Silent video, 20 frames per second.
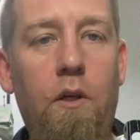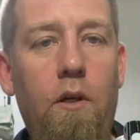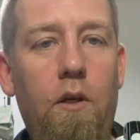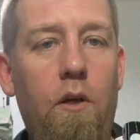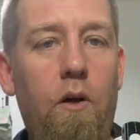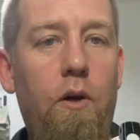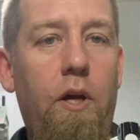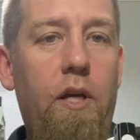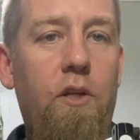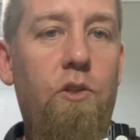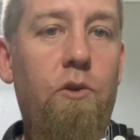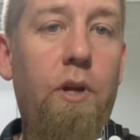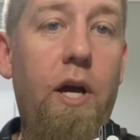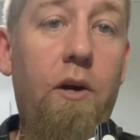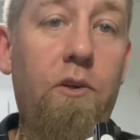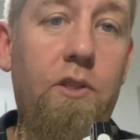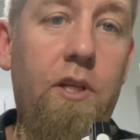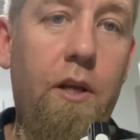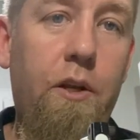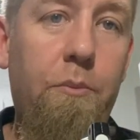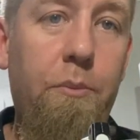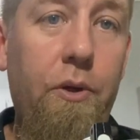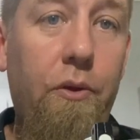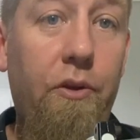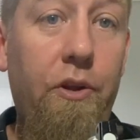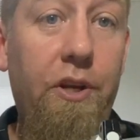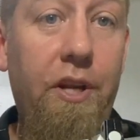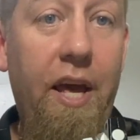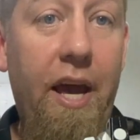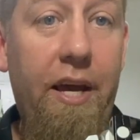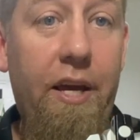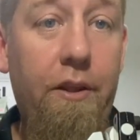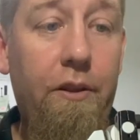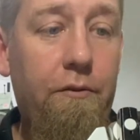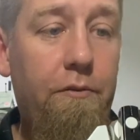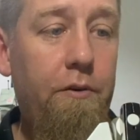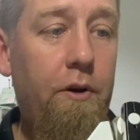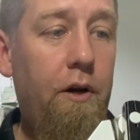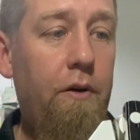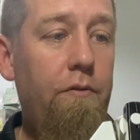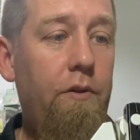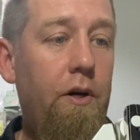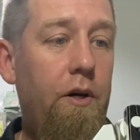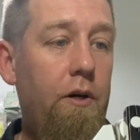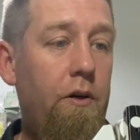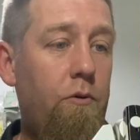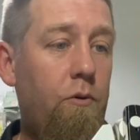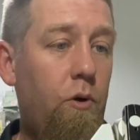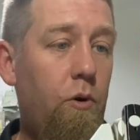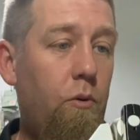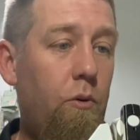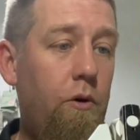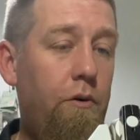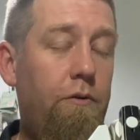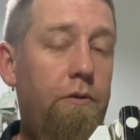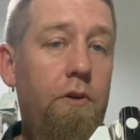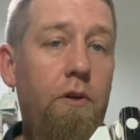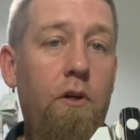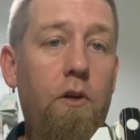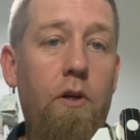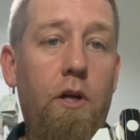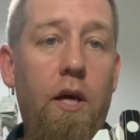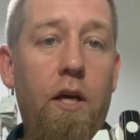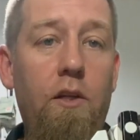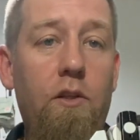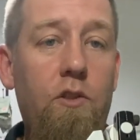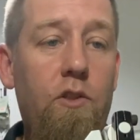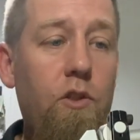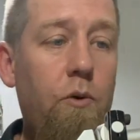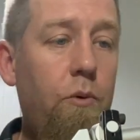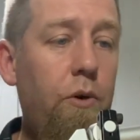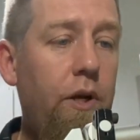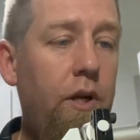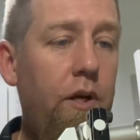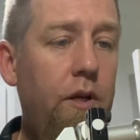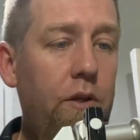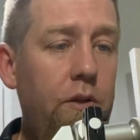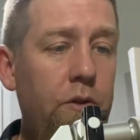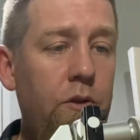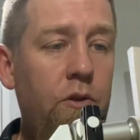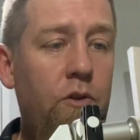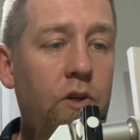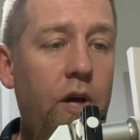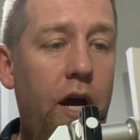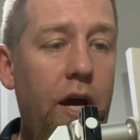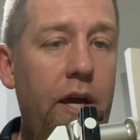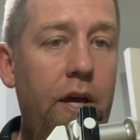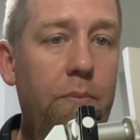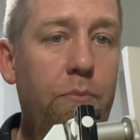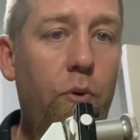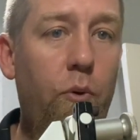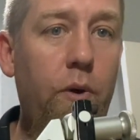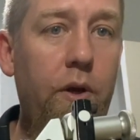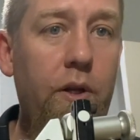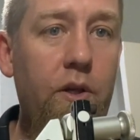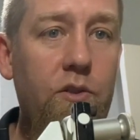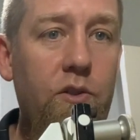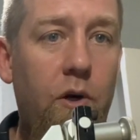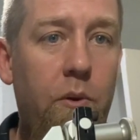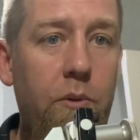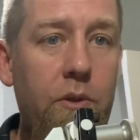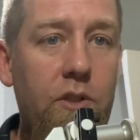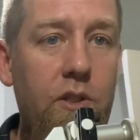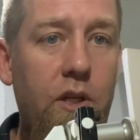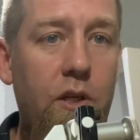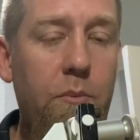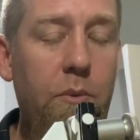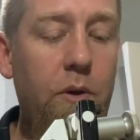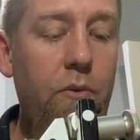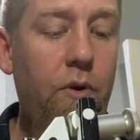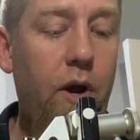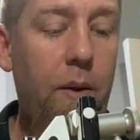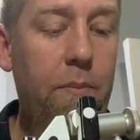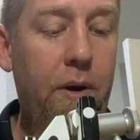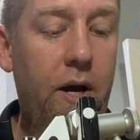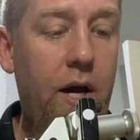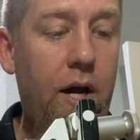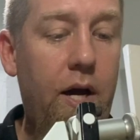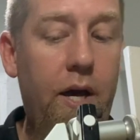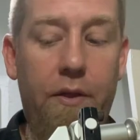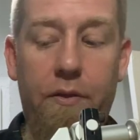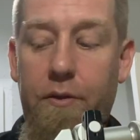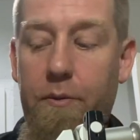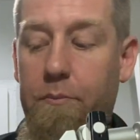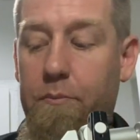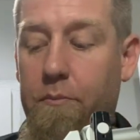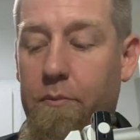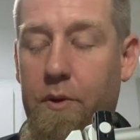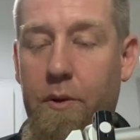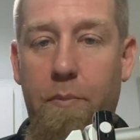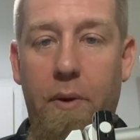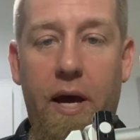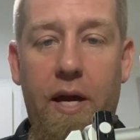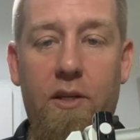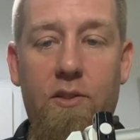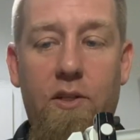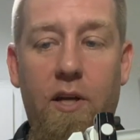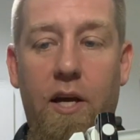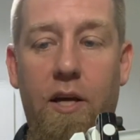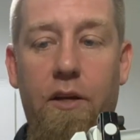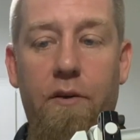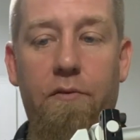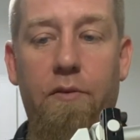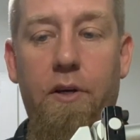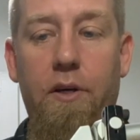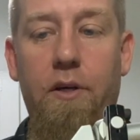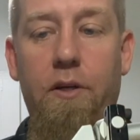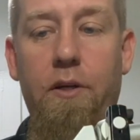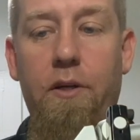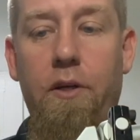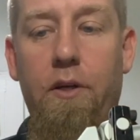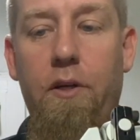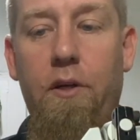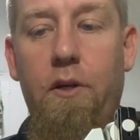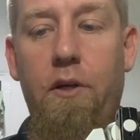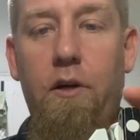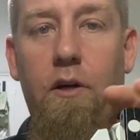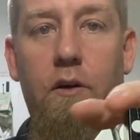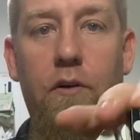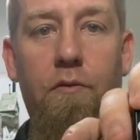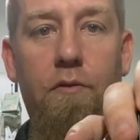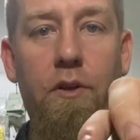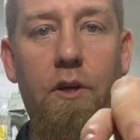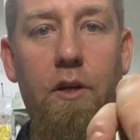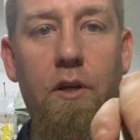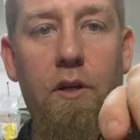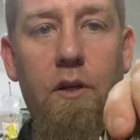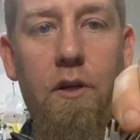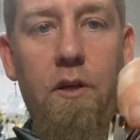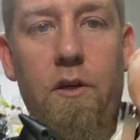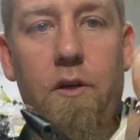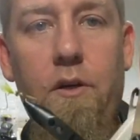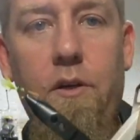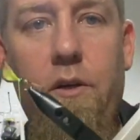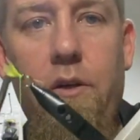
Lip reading: Okay, so now it's time to build the neck of the royal wolf. Okay, and so we're gonna, tie-in point is always gonna be right behind the back side of the